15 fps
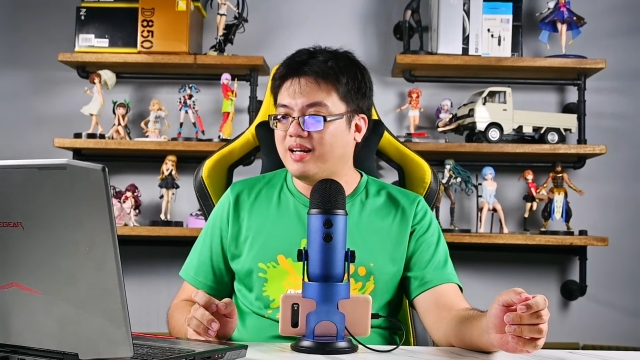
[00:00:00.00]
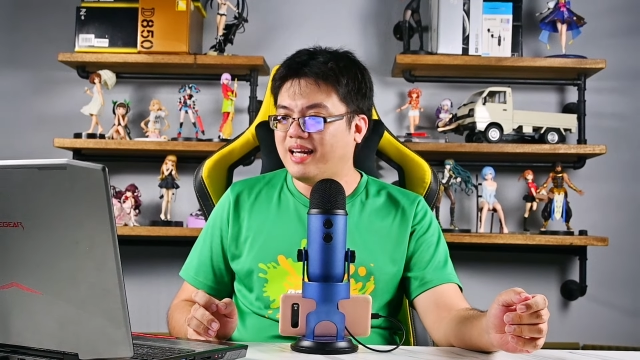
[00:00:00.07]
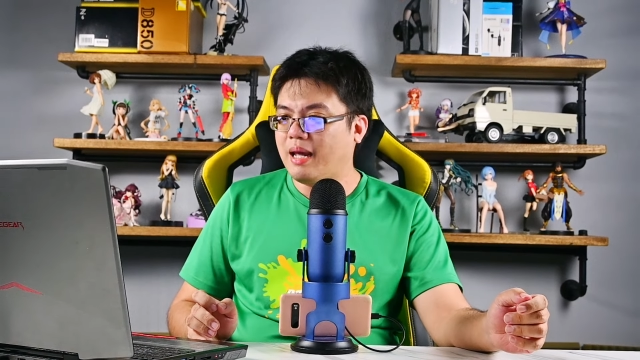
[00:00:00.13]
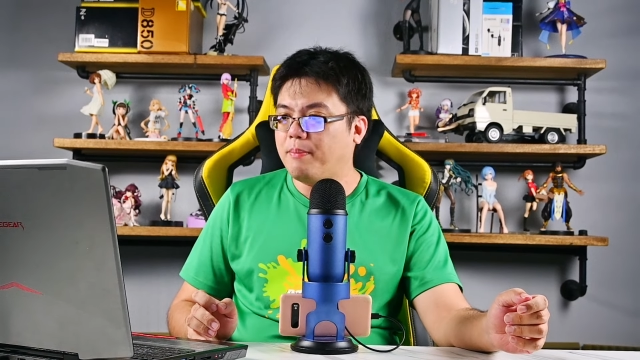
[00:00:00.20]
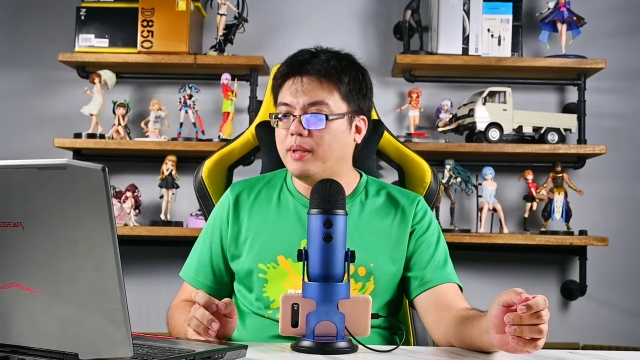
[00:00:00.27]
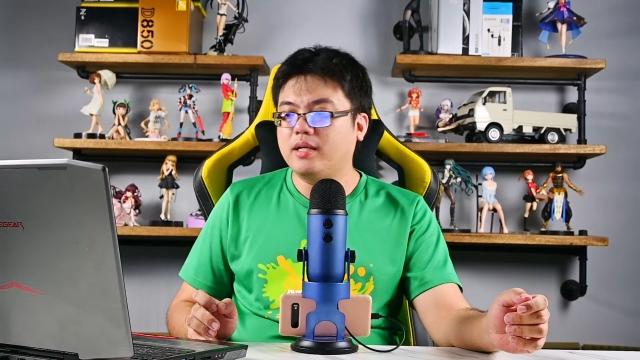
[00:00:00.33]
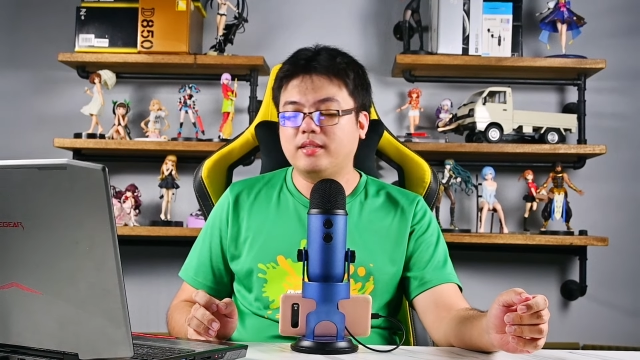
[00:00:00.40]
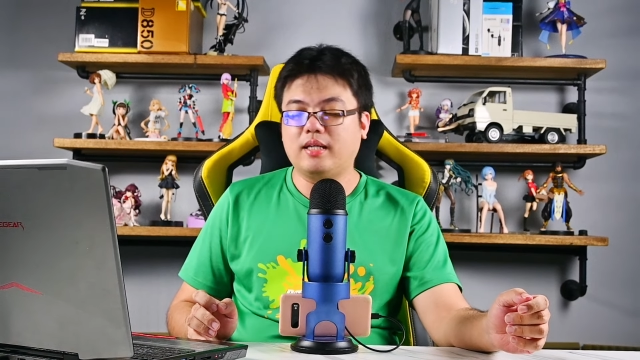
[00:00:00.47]

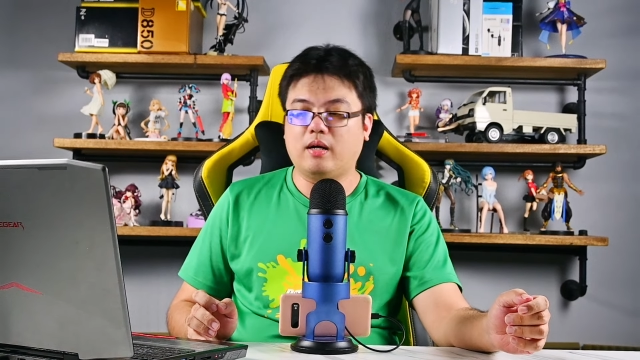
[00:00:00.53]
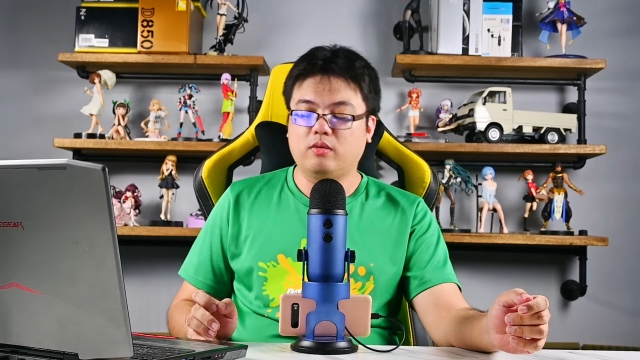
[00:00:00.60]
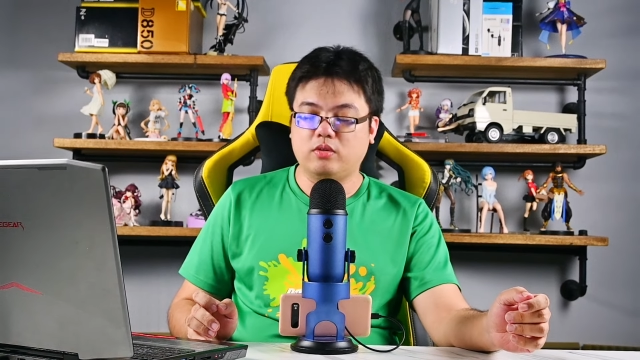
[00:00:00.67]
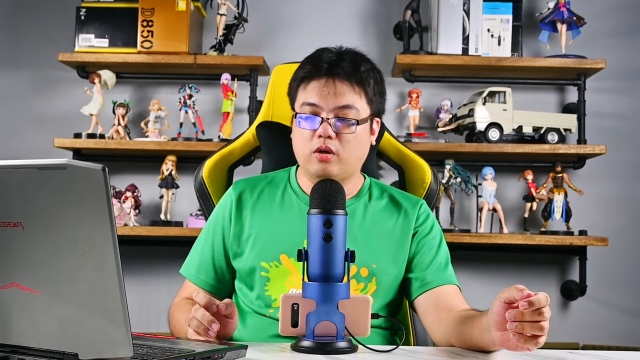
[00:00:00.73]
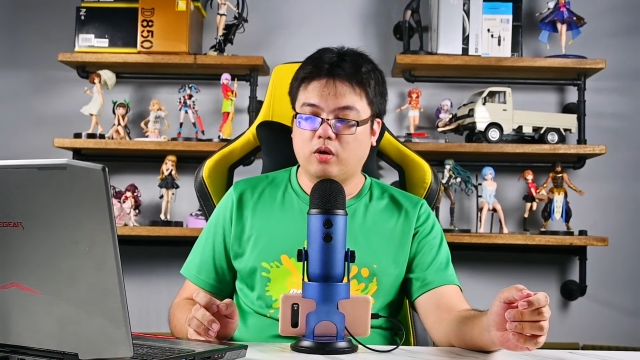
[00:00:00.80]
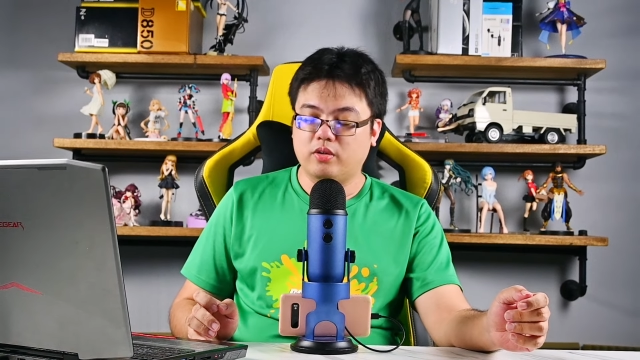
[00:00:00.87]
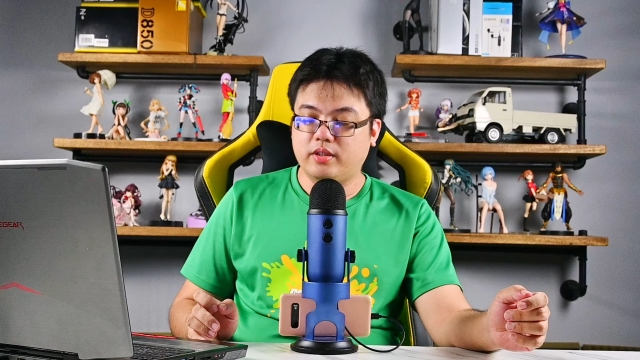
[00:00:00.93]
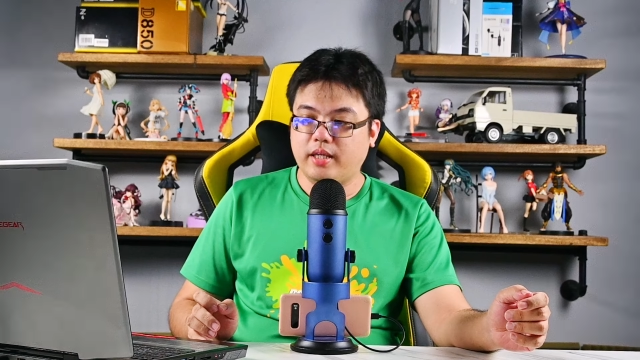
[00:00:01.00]
clamp down
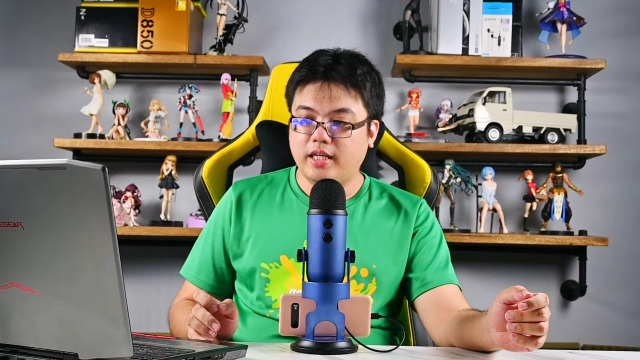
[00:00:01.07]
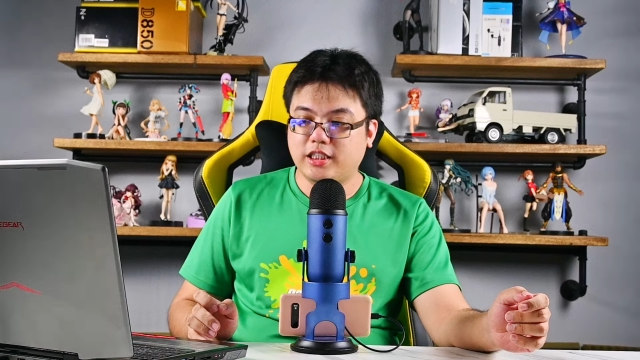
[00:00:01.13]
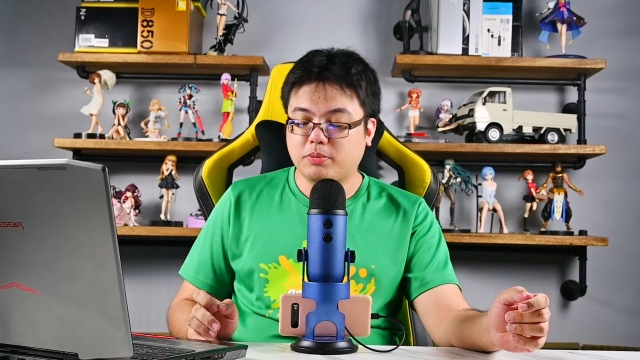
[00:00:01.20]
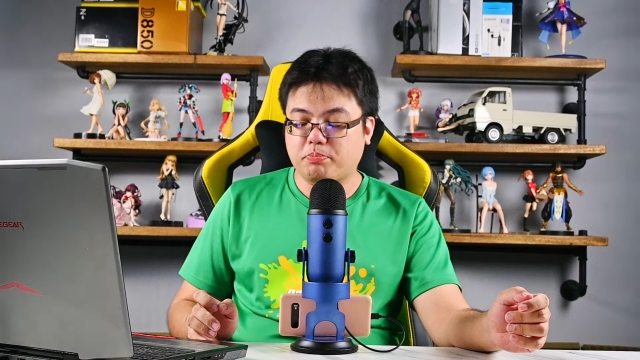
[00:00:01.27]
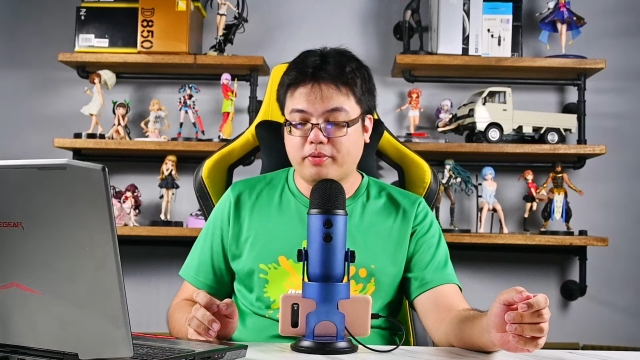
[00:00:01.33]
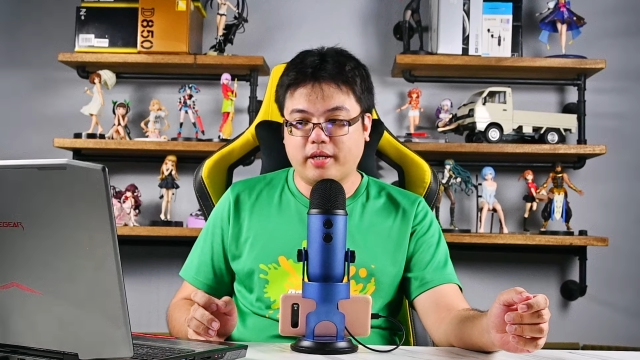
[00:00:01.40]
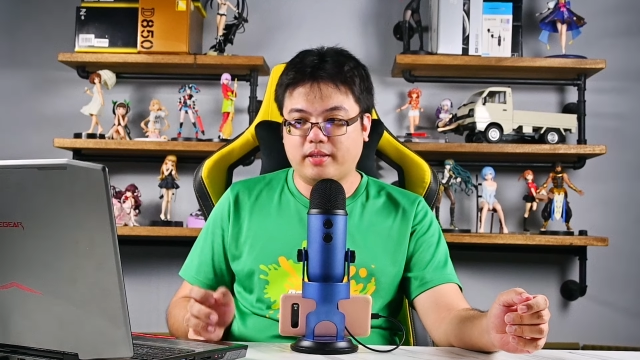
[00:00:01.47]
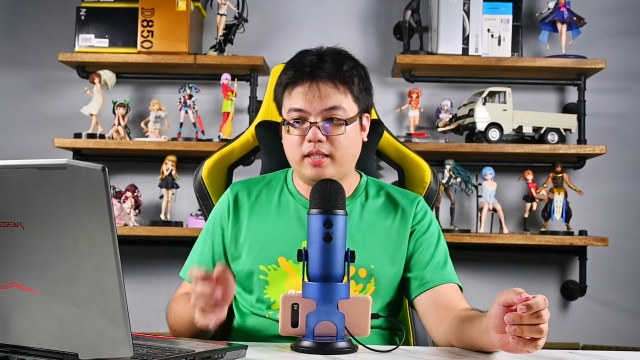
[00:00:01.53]
on this
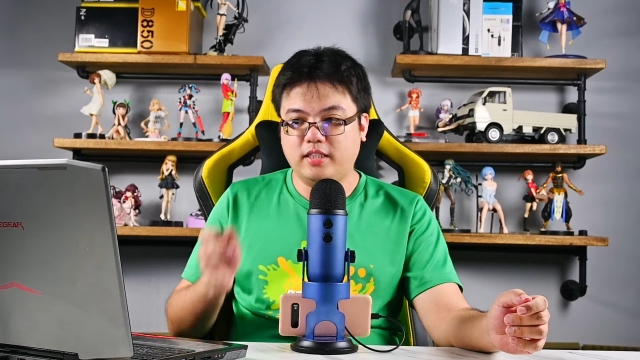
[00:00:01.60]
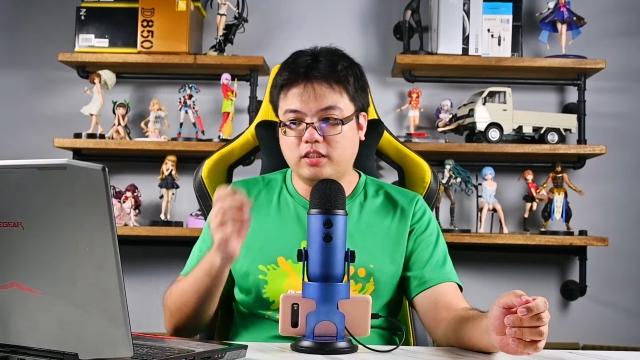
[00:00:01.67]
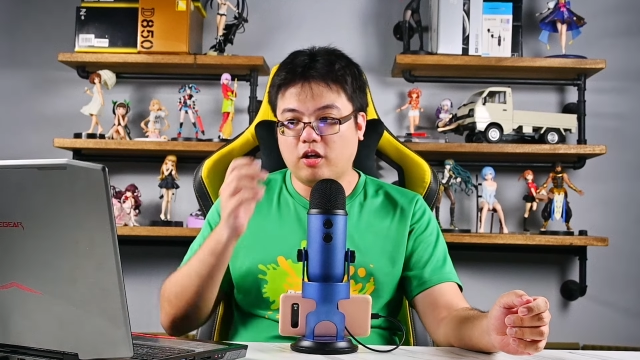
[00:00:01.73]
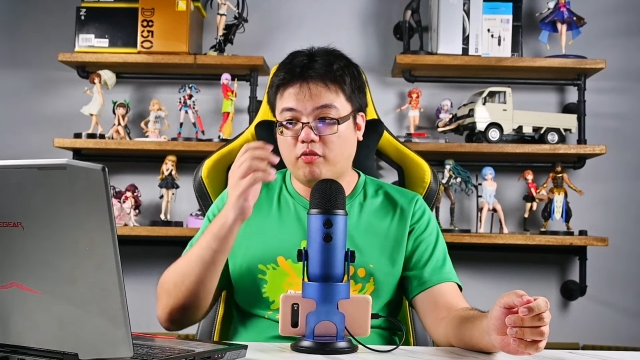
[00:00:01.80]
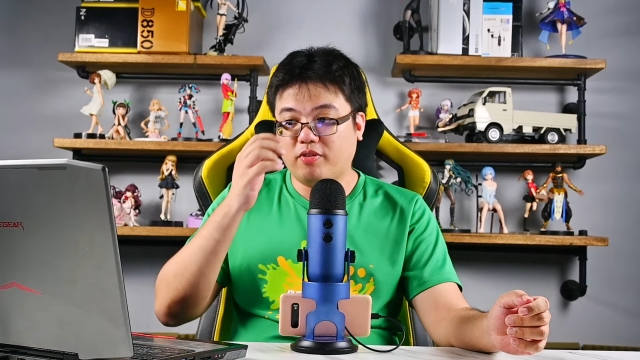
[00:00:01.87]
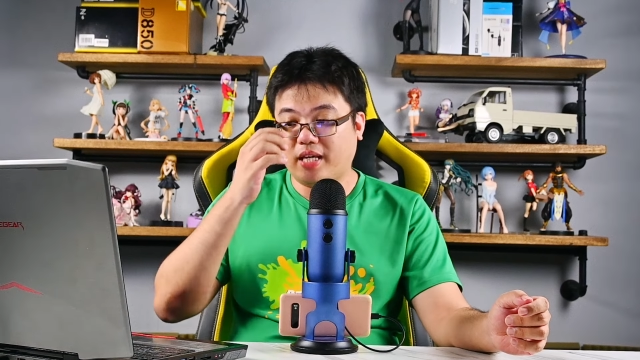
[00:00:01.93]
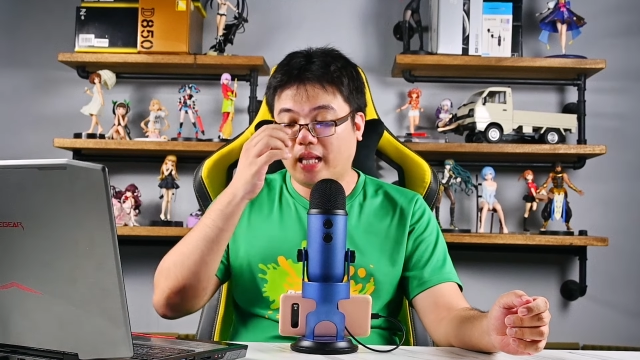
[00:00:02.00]
practice of